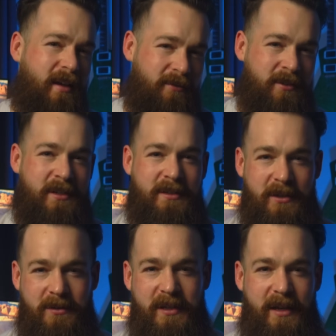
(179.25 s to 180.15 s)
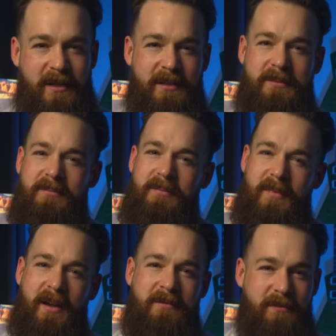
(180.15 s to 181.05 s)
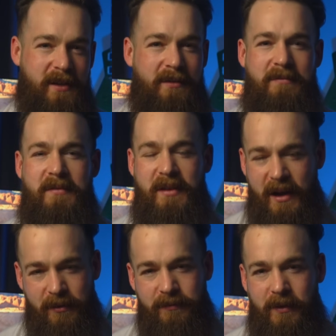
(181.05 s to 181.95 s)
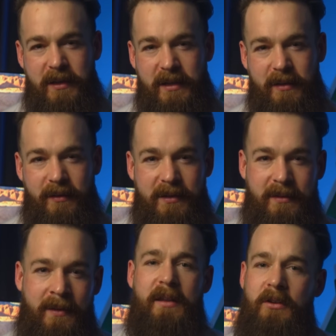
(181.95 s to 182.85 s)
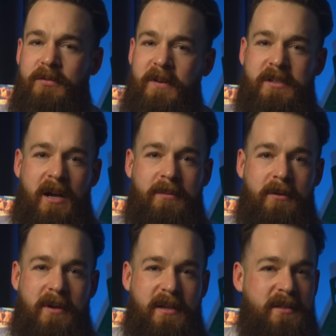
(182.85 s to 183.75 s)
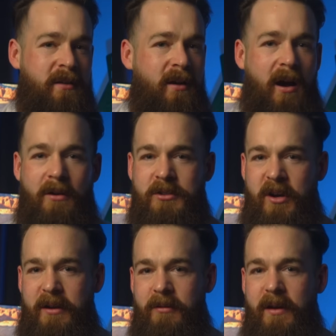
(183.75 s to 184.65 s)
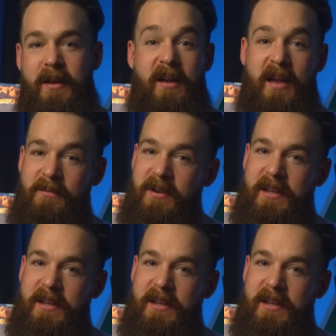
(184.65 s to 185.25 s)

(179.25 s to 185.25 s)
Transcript: ever since those days, my feet have never fully healed. In those first couple of weeks, I was trying to run every